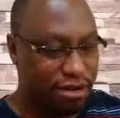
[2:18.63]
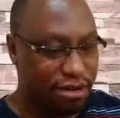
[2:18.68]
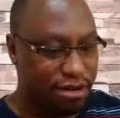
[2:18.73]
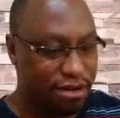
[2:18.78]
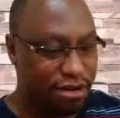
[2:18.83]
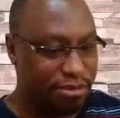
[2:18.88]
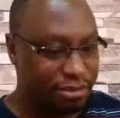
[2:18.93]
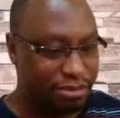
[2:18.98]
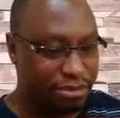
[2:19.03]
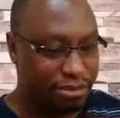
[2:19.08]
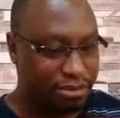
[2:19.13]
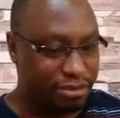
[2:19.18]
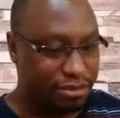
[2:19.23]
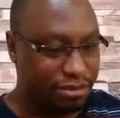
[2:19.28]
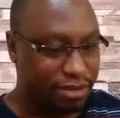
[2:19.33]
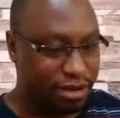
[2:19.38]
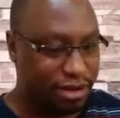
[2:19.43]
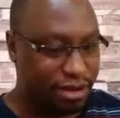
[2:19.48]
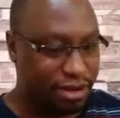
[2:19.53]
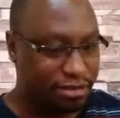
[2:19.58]
long for you to
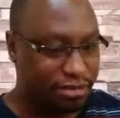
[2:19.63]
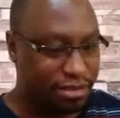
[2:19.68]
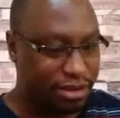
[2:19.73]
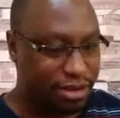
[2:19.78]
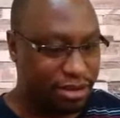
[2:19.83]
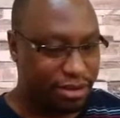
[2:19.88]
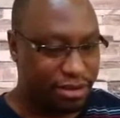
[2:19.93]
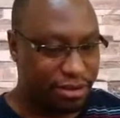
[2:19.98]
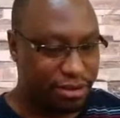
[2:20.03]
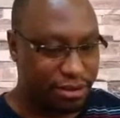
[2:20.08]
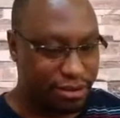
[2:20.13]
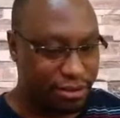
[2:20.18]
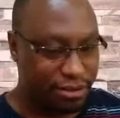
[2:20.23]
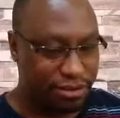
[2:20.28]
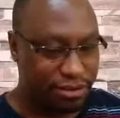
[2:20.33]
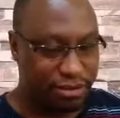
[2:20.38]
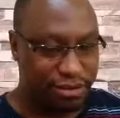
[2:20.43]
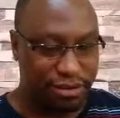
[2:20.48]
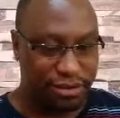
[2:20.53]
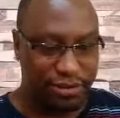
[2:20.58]
come
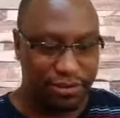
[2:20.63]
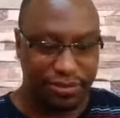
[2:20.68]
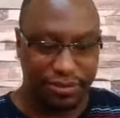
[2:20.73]
because,